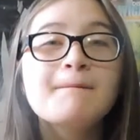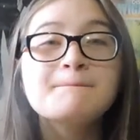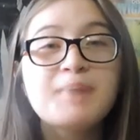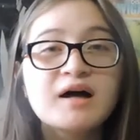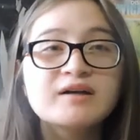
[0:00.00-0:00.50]

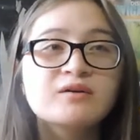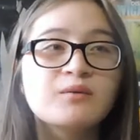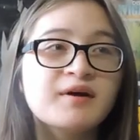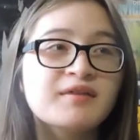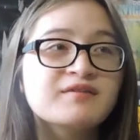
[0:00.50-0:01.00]
but
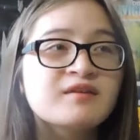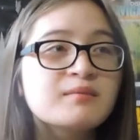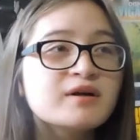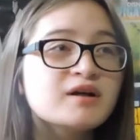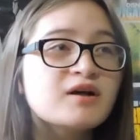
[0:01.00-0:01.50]
with
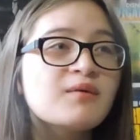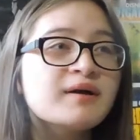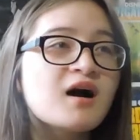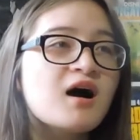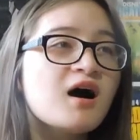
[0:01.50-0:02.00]
summer
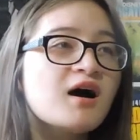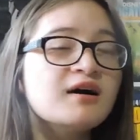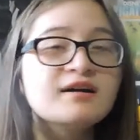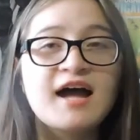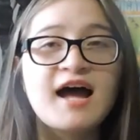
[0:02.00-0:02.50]
going
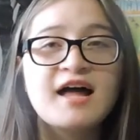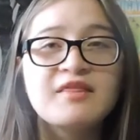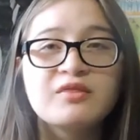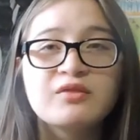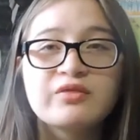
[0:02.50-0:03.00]
on
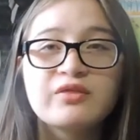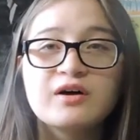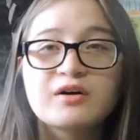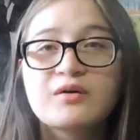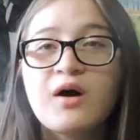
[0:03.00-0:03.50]
and
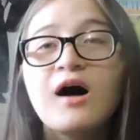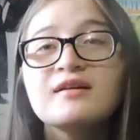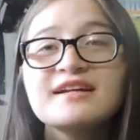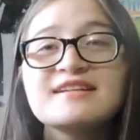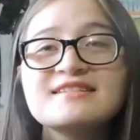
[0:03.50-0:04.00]
the
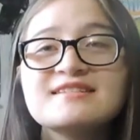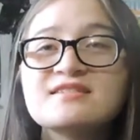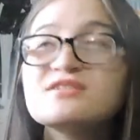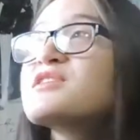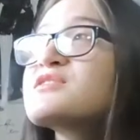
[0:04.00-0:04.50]
holiday
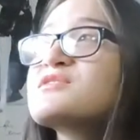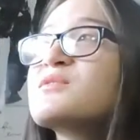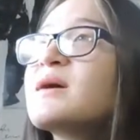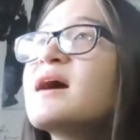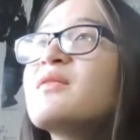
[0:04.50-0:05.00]
season just
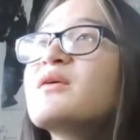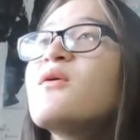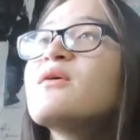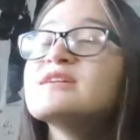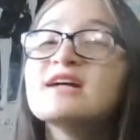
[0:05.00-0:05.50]
around the
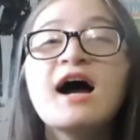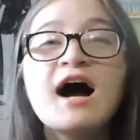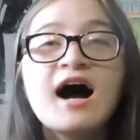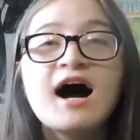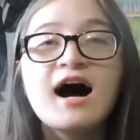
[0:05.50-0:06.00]
corner,
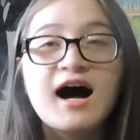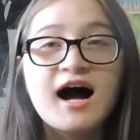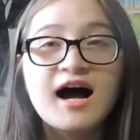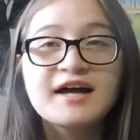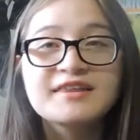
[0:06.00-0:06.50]

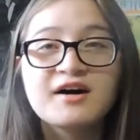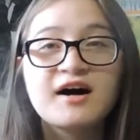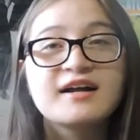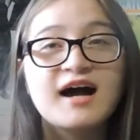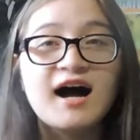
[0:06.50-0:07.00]
I
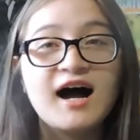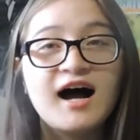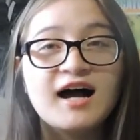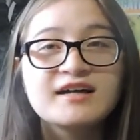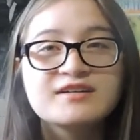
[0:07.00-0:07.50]
thought
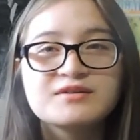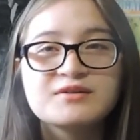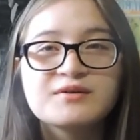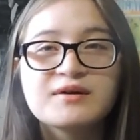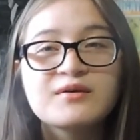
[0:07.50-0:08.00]
I'd
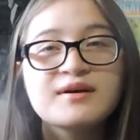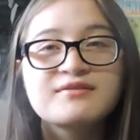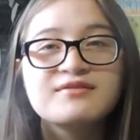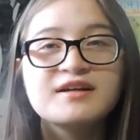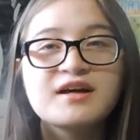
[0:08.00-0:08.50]
do a quick
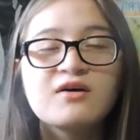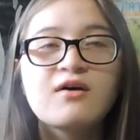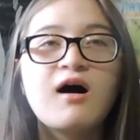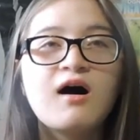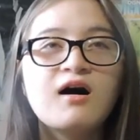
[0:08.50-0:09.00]
video
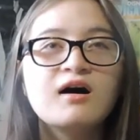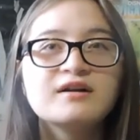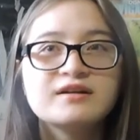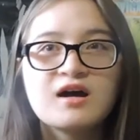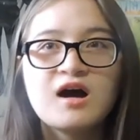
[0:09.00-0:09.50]

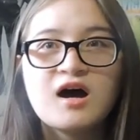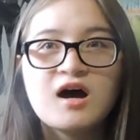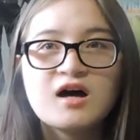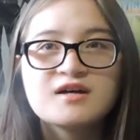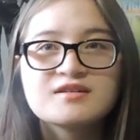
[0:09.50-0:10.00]
on
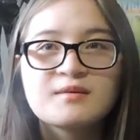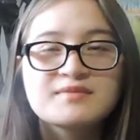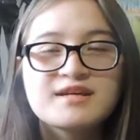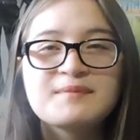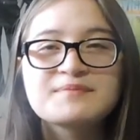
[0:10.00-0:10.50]
some
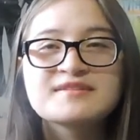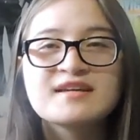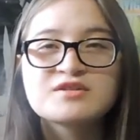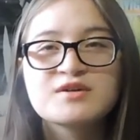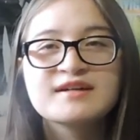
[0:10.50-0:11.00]
tips
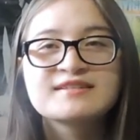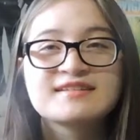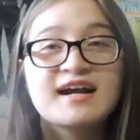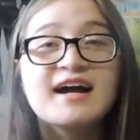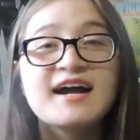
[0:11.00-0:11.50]
and tricks
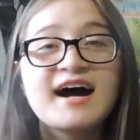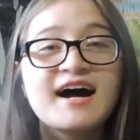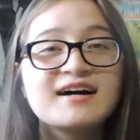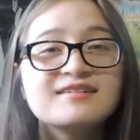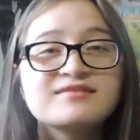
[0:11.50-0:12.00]
that I
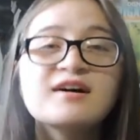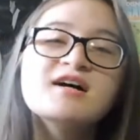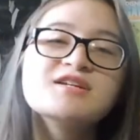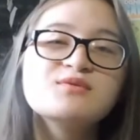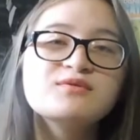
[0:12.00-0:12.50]
have
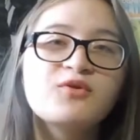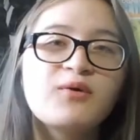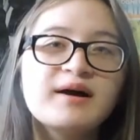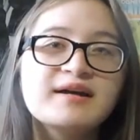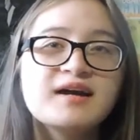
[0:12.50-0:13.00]
to
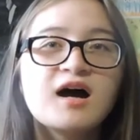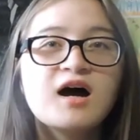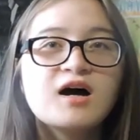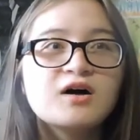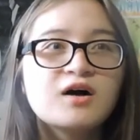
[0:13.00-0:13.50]
avoid
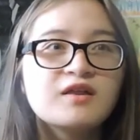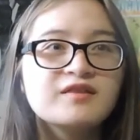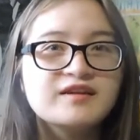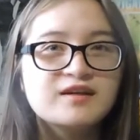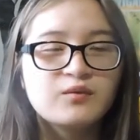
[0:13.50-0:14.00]

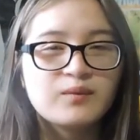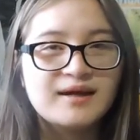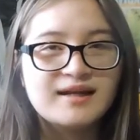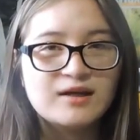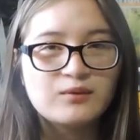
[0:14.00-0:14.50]
the really